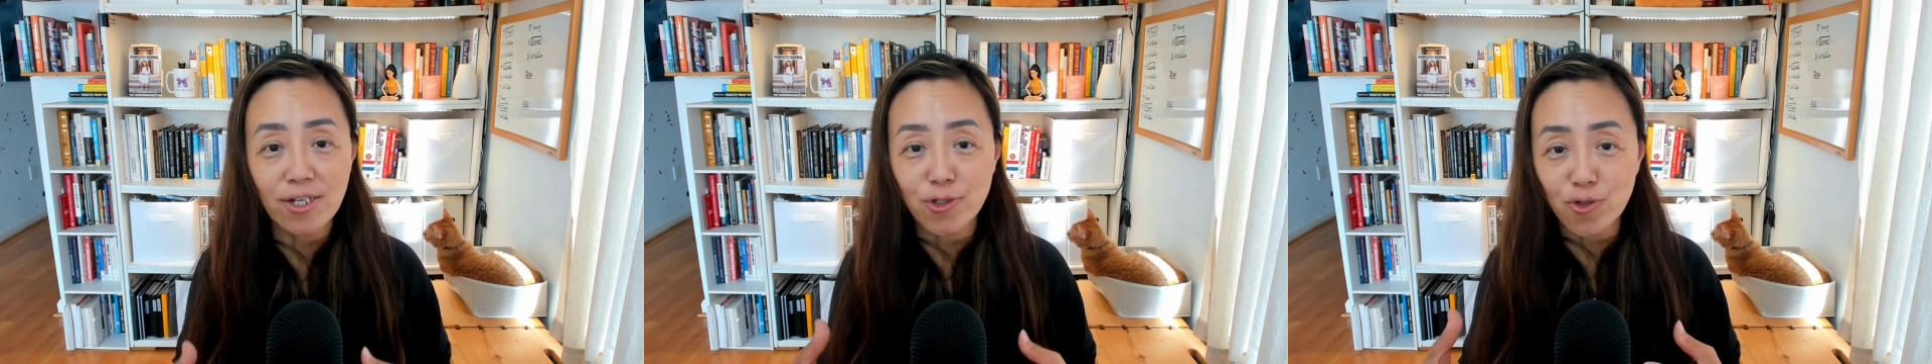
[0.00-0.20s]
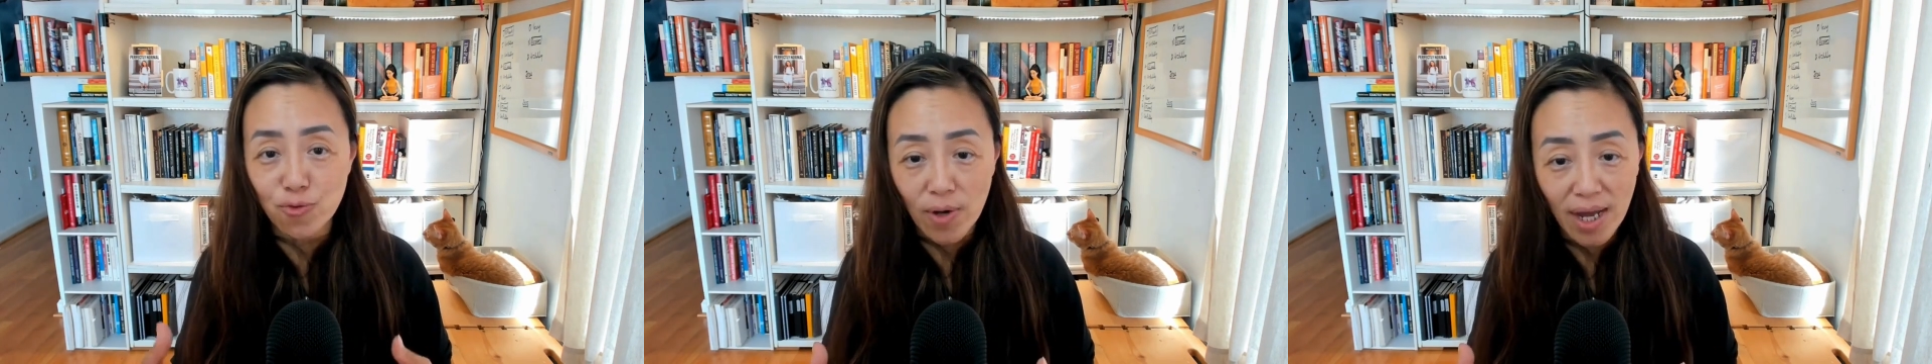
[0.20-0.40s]

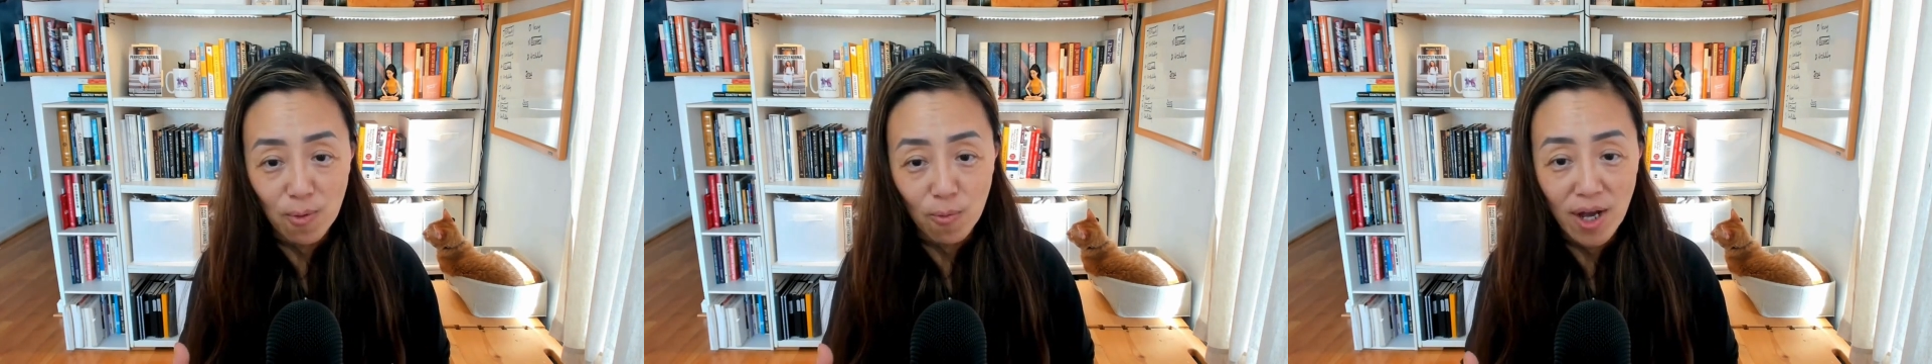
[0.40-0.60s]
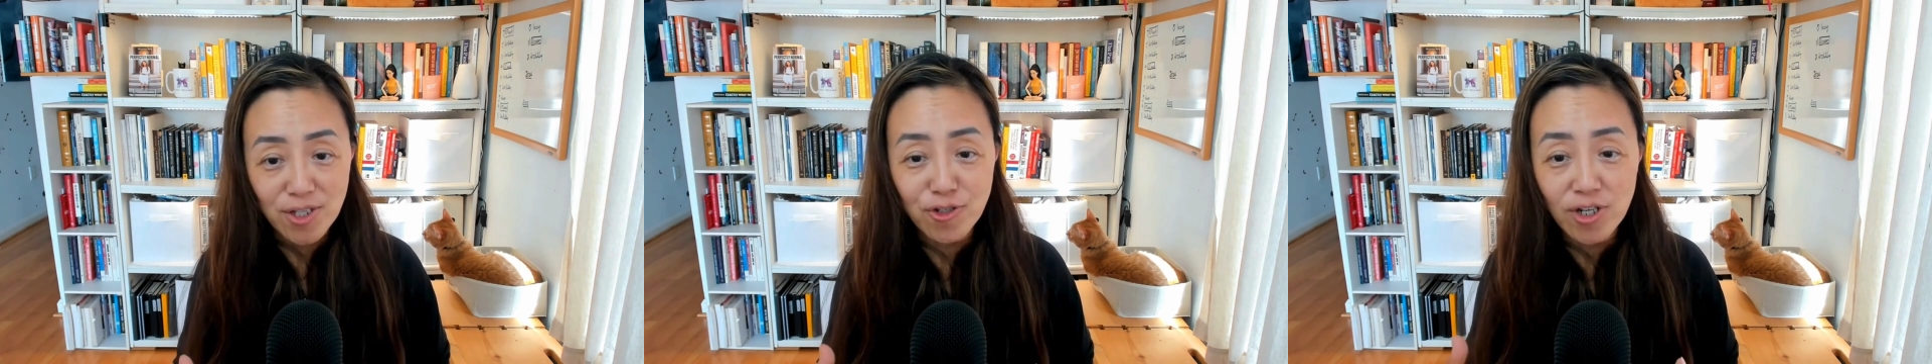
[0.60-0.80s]
do I
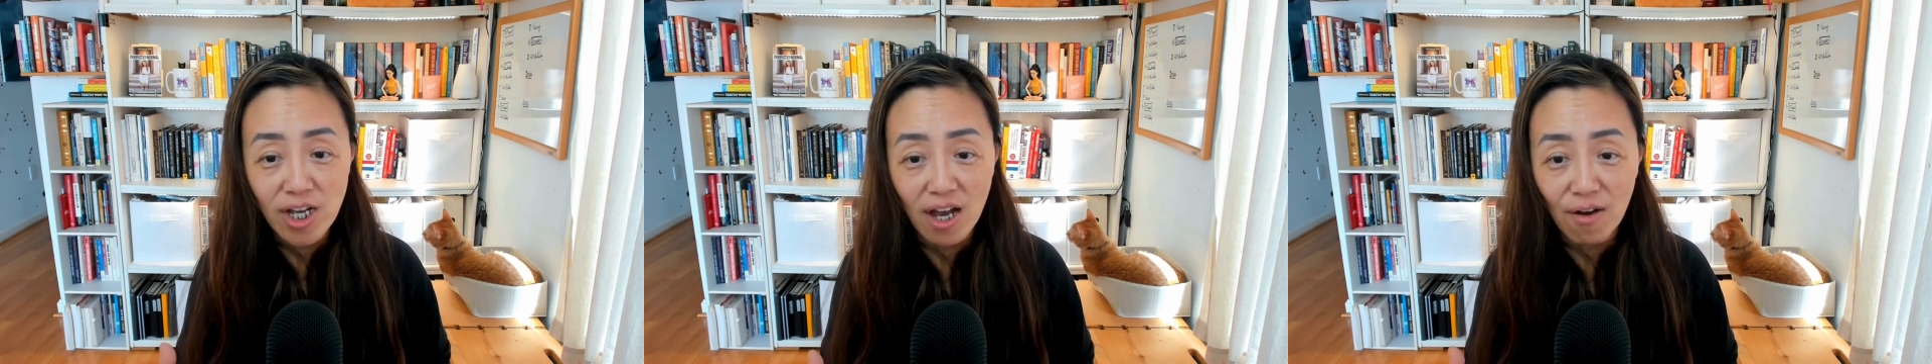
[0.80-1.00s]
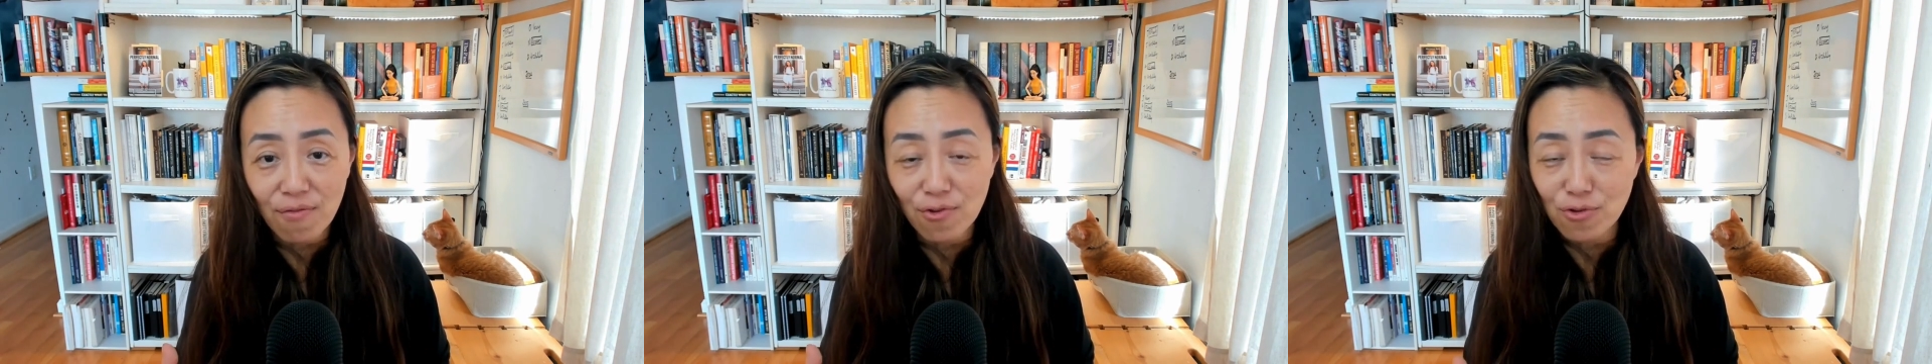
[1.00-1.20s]
want to
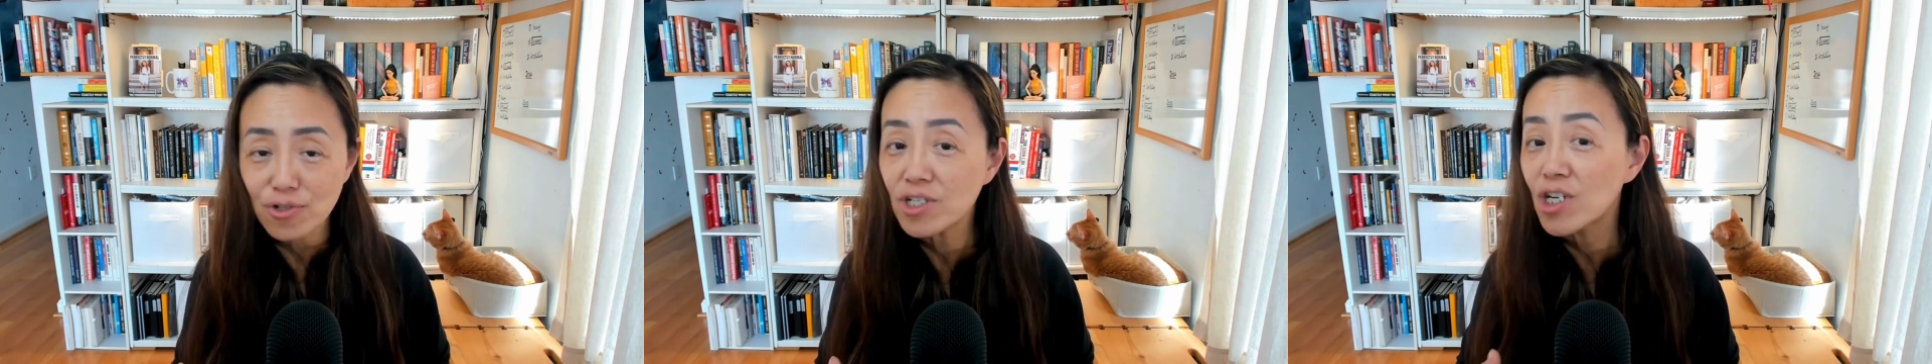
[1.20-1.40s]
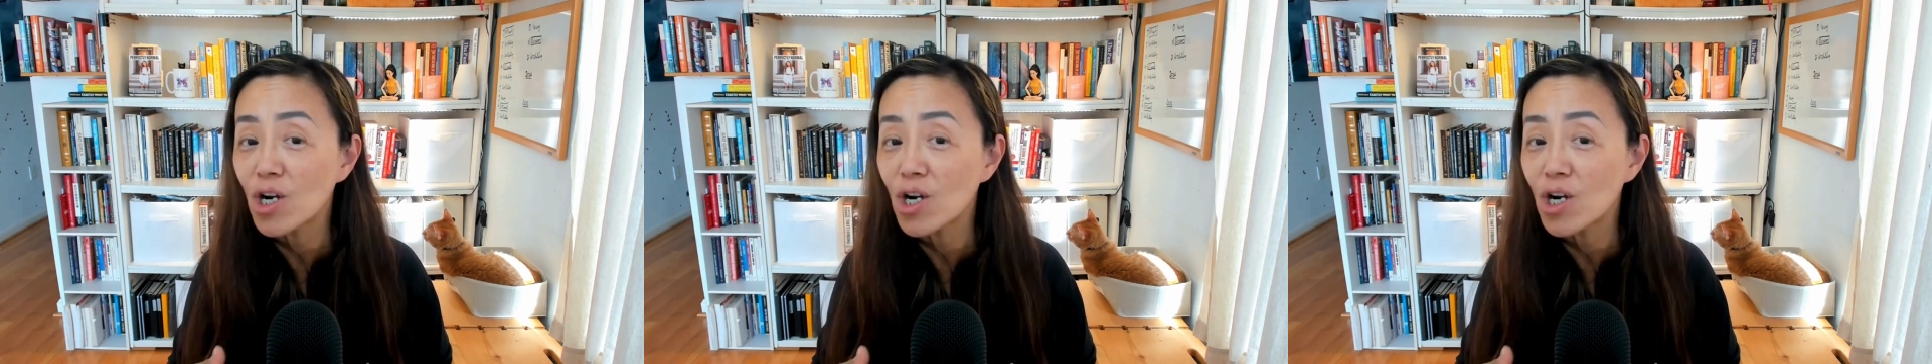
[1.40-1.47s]
cover?